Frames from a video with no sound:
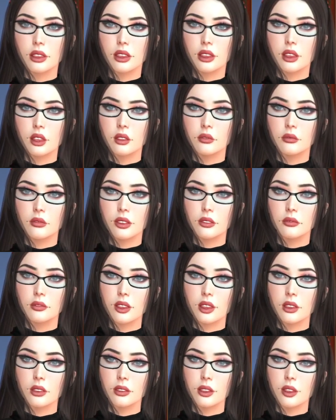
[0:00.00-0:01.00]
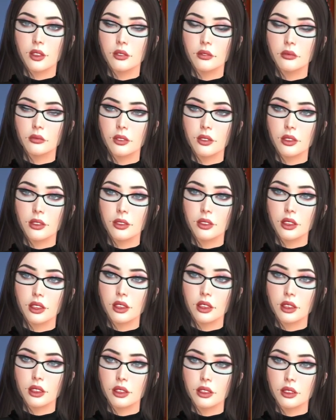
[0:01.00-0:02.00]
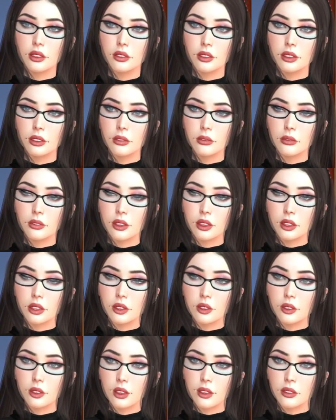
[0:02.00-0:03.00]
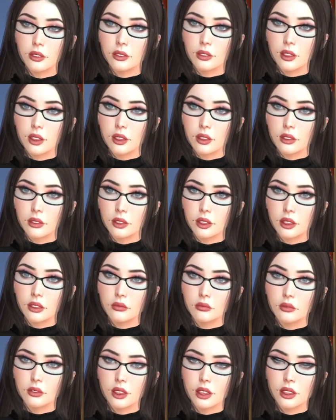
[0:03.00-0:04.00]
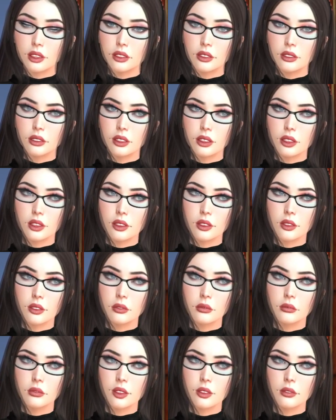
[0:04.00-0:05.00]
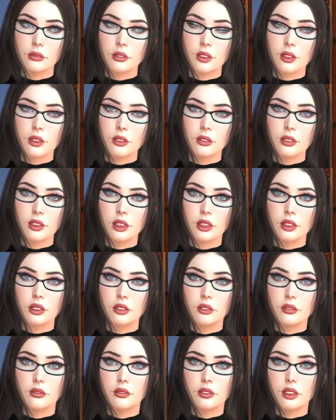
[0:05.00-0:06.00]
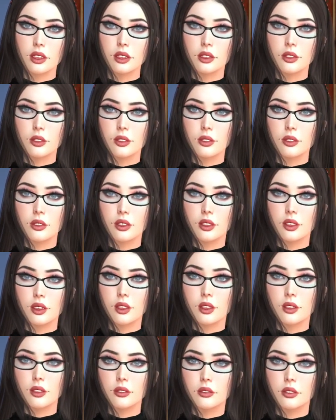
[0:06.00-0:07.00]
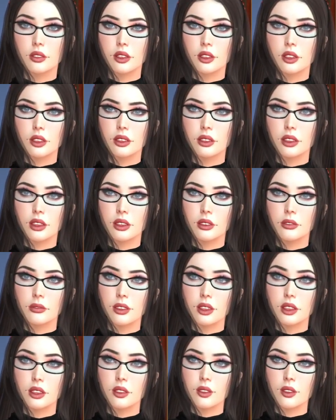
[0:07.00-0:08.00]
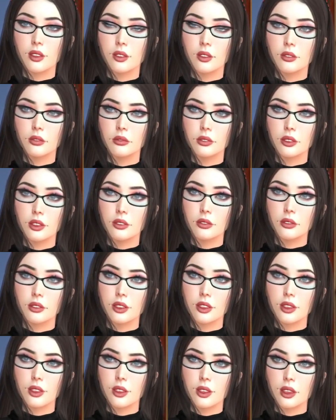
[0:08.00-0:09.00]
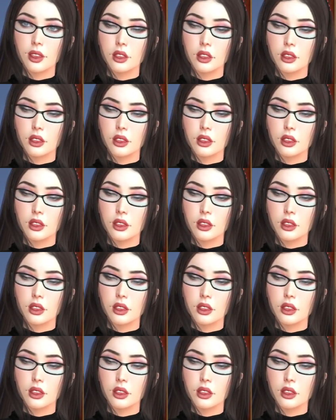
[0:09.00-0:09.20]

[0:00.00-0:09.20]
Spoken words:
Like that maybe, just maybe, that person with an empty profile is shy or just not comfortable enough to broadcast themselves on a profile.